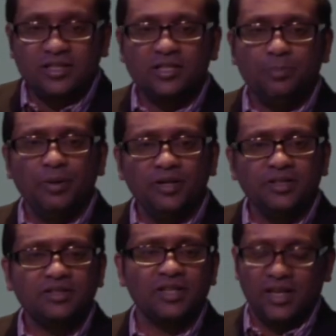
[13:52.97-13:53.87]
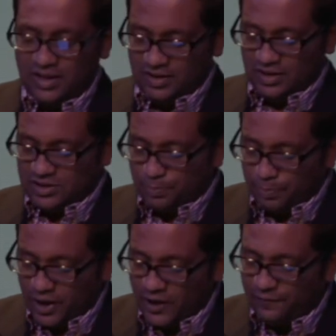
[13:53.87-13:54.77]
It's debilitating, it's
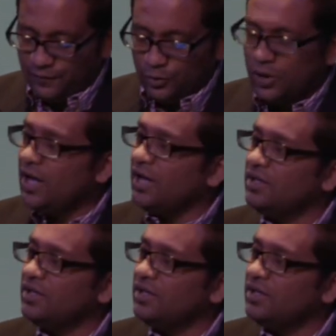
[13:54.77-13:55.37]
painful,